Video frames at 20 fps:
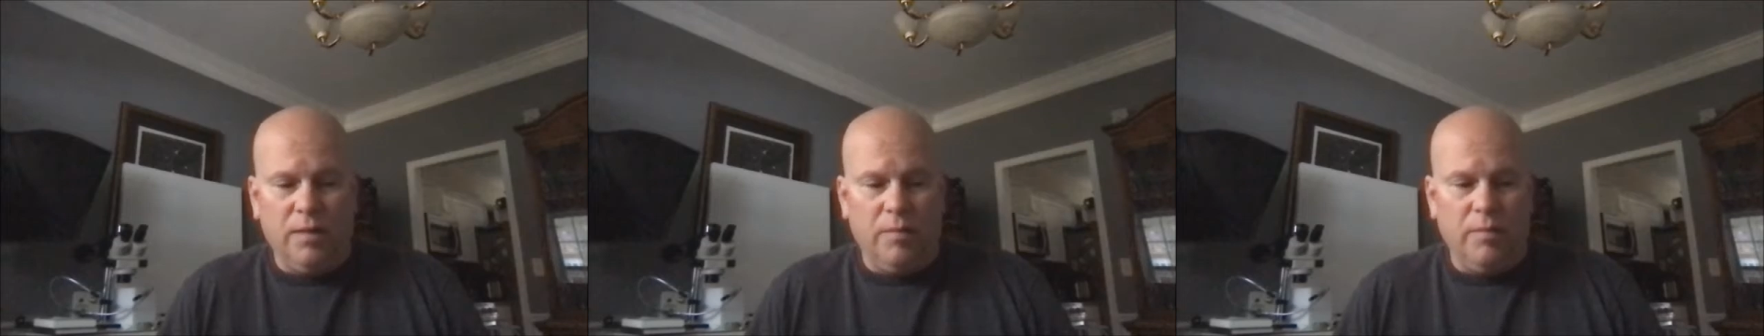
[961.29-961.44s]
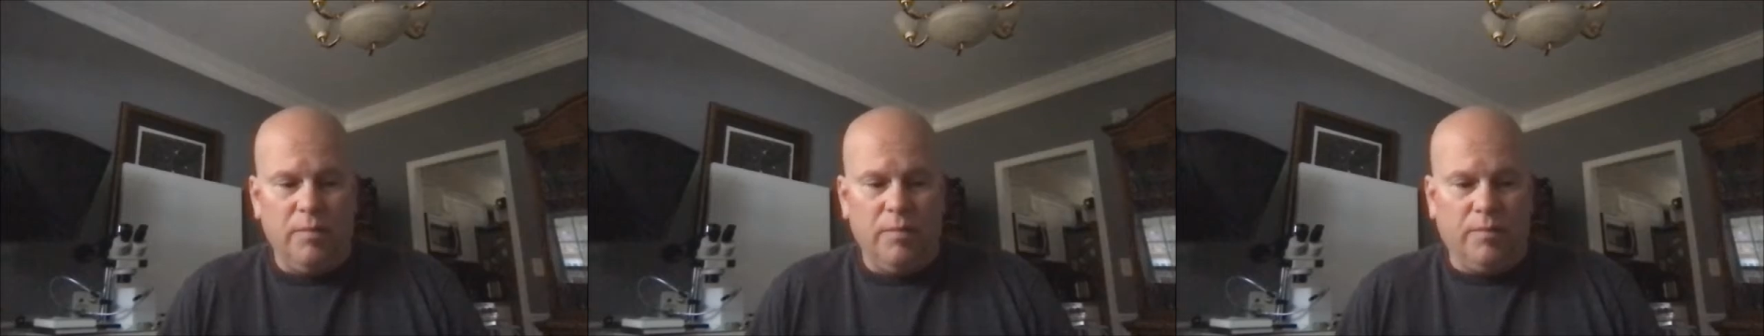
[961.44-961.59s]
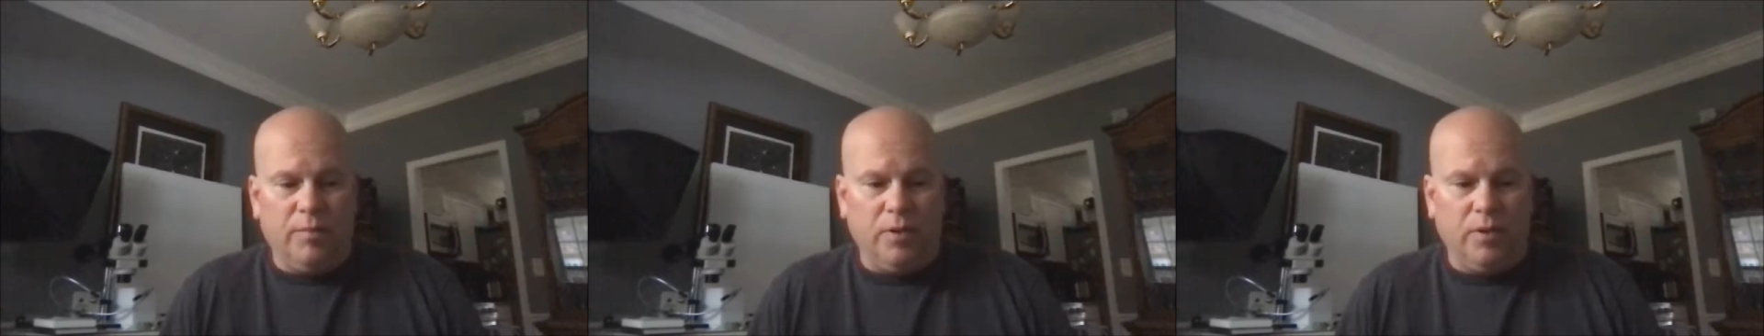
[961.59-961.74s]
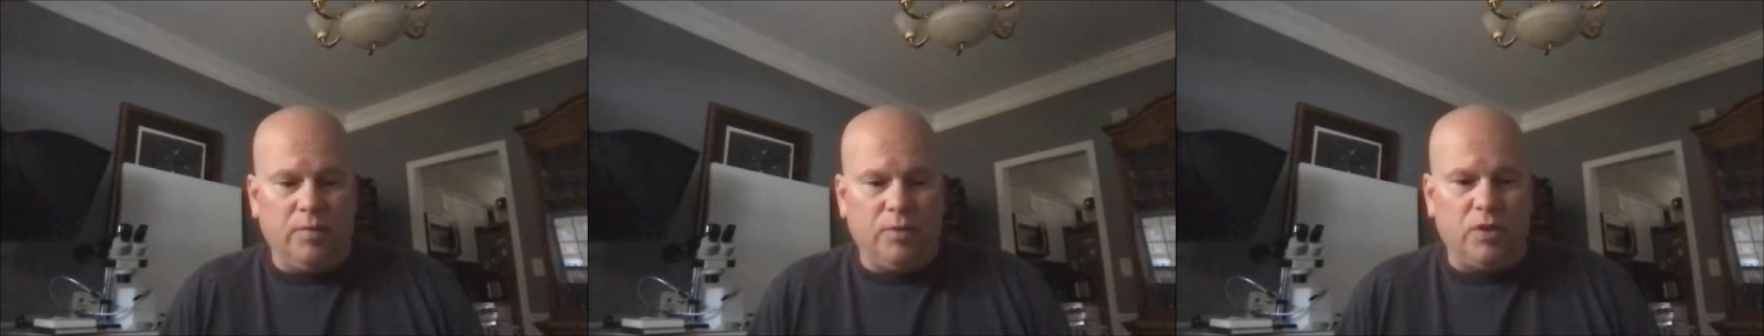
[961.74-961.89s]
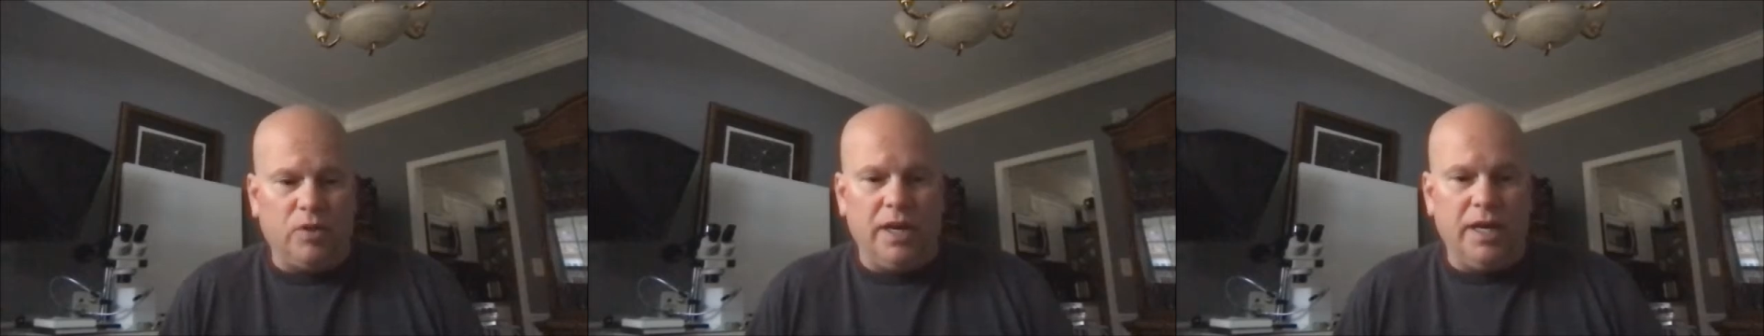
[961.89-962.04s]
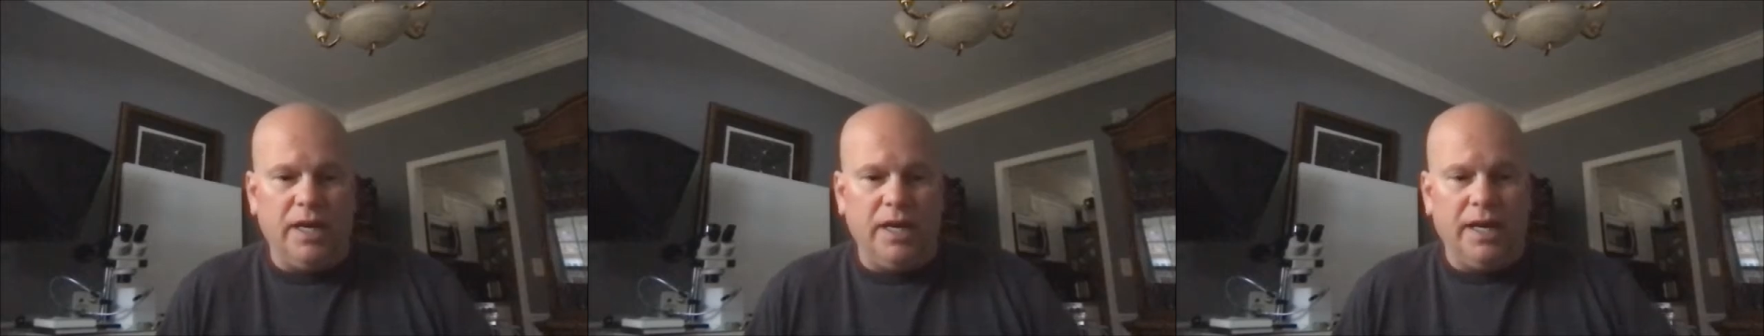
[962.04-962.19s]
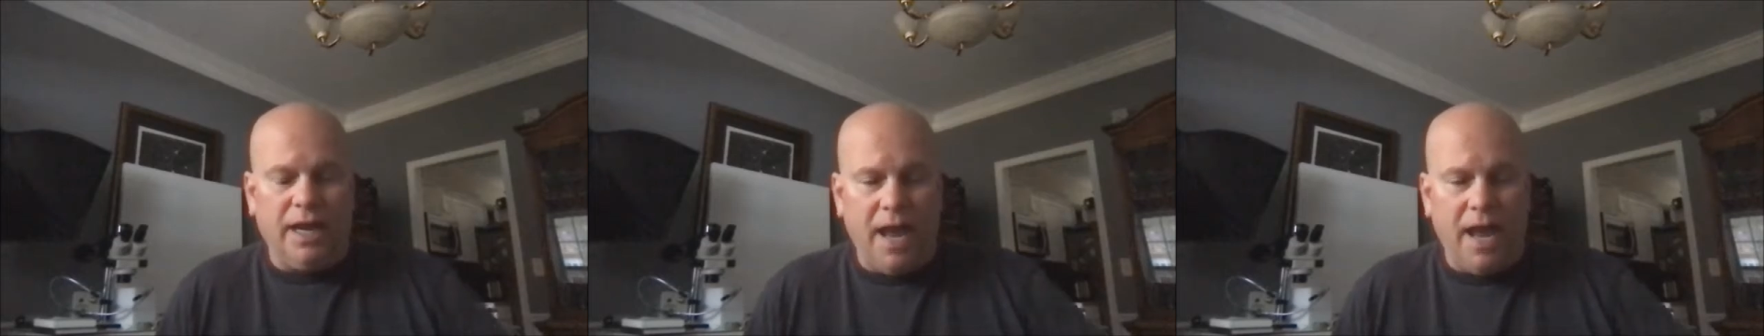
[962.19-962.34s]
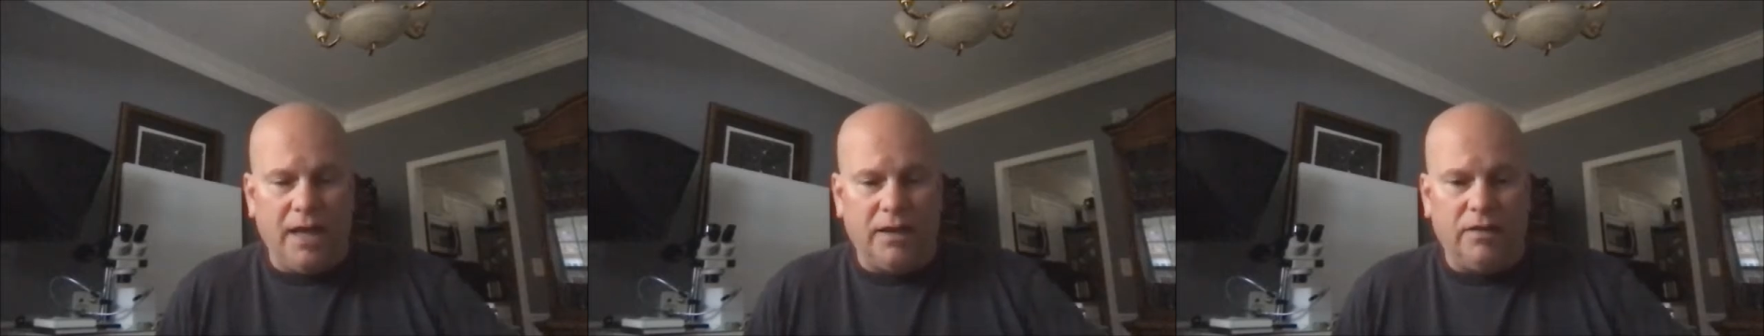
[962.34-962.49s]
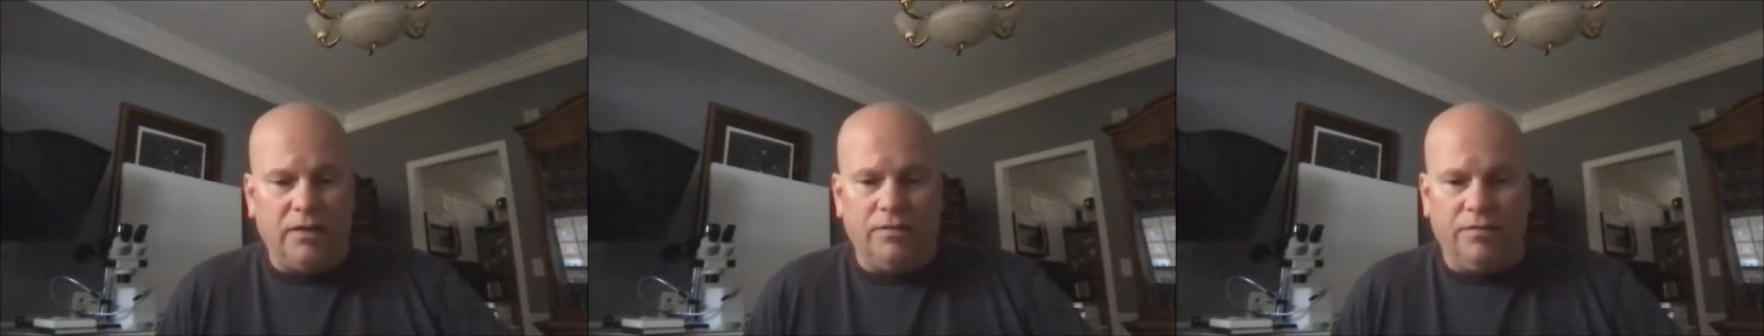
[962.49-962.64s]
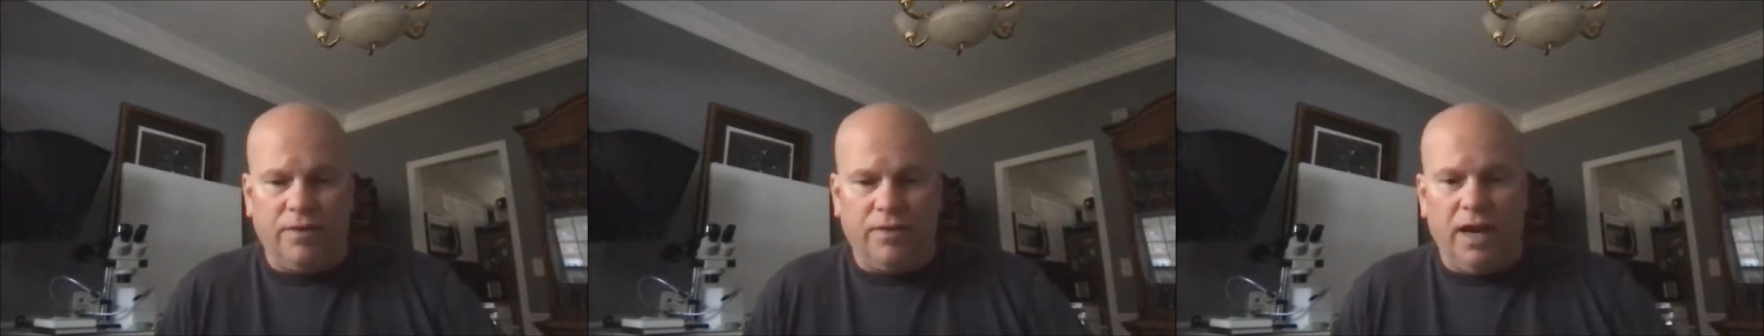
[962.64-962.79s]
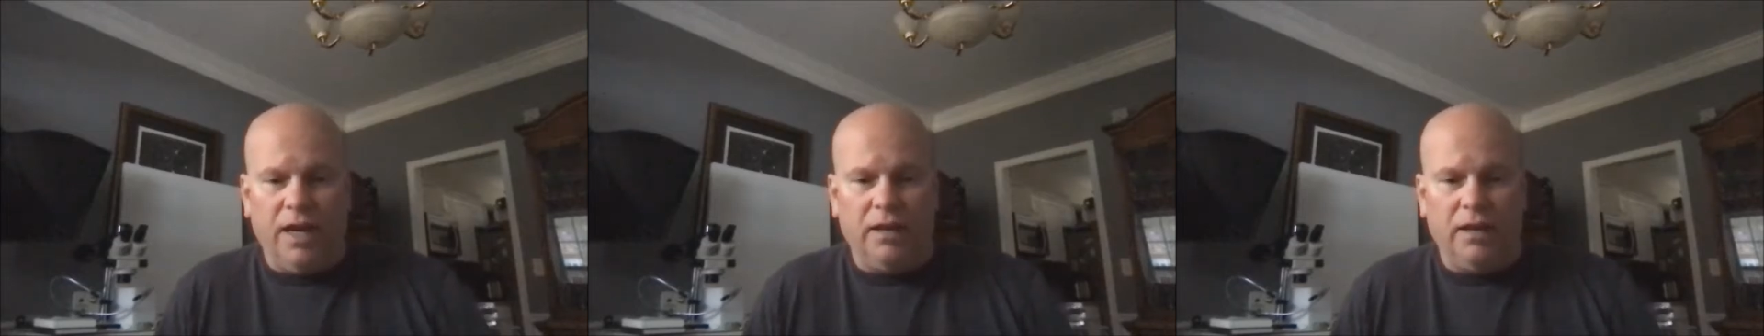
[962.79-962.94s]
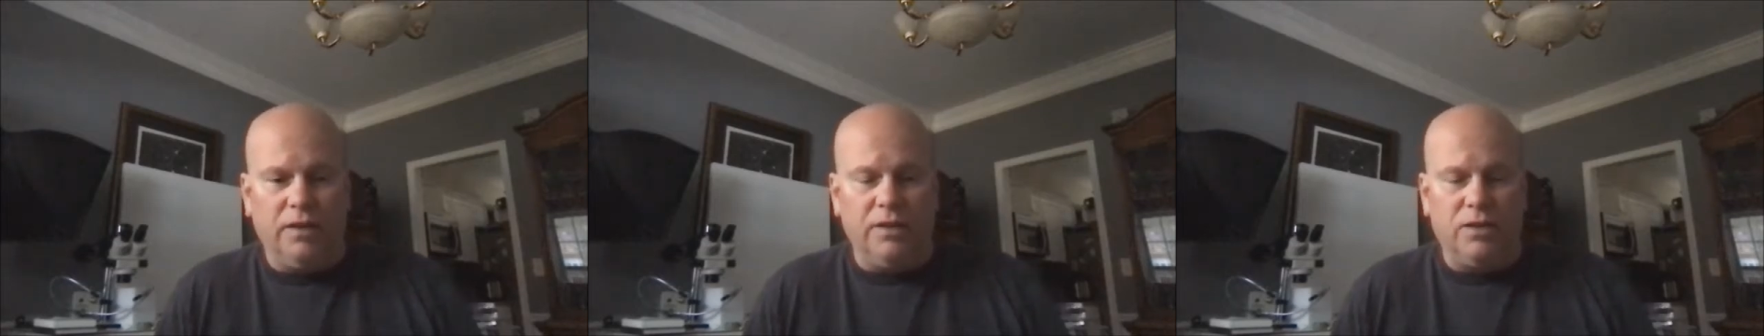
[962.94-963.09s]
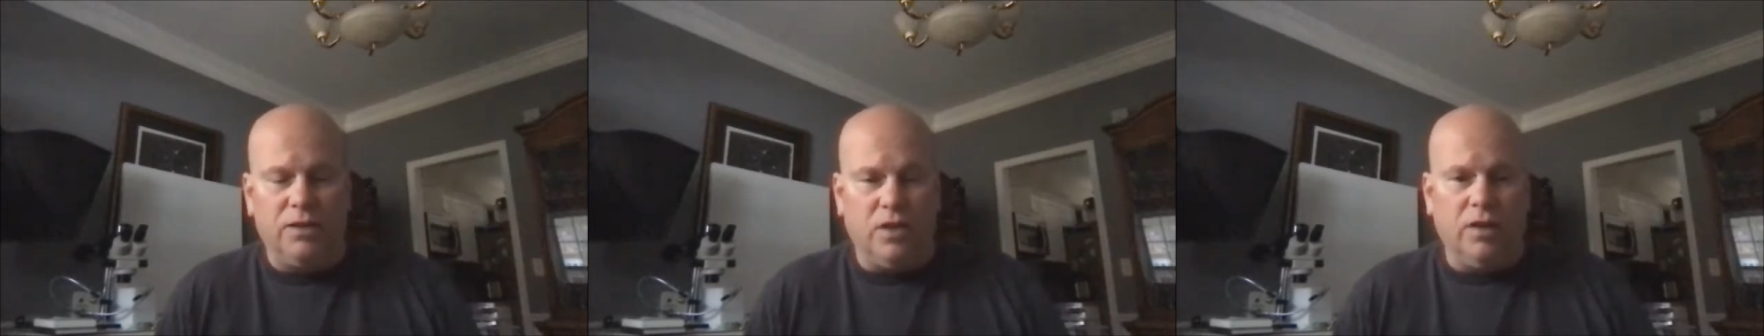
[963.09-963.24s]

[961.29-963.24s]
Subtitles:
perpetrating an act of violence